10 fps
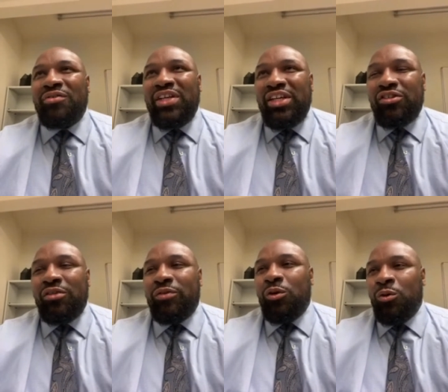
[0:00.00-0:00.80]

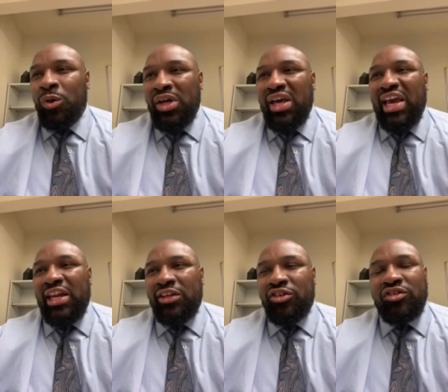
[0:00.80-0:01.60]
interview, and
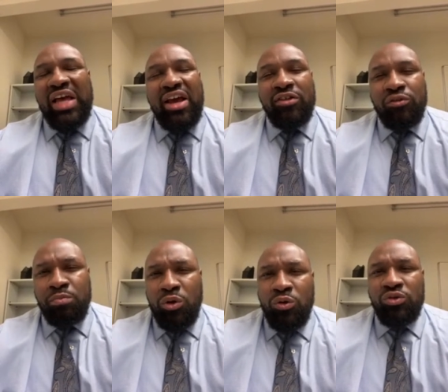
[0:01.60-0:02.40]
it just kind of
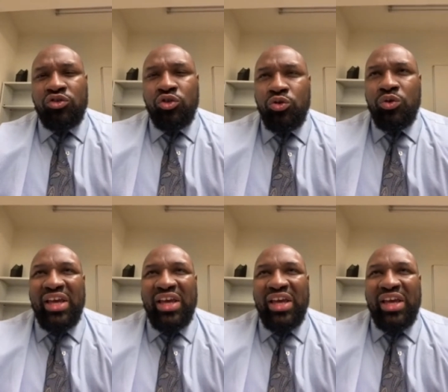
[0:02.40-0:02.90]
spoke to,